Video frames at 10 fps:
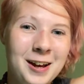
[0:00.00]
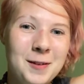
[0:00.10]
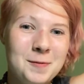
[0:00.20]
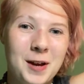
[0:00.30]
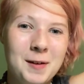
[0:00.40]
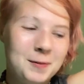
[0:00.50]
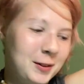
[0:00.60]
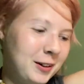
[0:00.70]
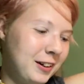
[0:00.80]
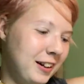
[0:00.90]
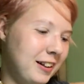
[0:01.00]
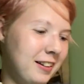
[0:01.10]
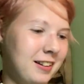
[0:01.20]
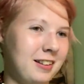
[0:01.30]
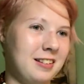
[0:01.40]
Paper
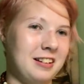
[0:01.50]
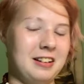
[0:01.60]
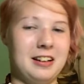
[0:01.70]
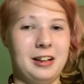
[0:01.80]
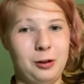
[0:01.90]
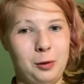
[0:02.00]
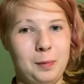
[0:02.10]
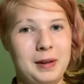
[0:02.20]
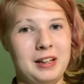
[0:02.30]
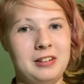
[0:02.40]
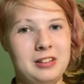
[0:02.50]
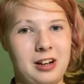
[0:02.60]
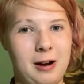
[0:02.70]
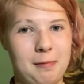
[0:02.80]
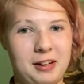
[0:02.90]
is another big
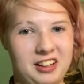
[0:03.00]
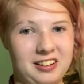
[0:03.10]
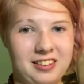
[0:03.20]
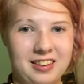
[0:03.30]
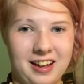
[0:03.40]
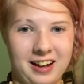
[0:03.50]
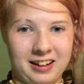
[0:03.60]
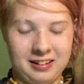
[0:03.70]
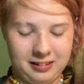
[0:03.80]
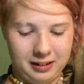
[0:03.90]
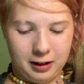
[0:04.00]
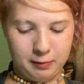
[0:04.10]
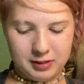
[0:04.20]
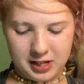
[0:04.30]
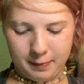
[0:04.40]
topic that
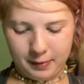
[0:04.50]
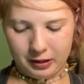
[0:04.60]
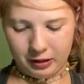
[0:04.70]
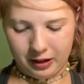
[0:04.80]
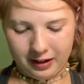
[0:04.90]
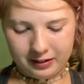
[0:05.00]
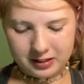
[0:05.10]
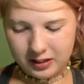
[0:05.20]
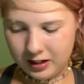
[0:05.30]
comes up a lot.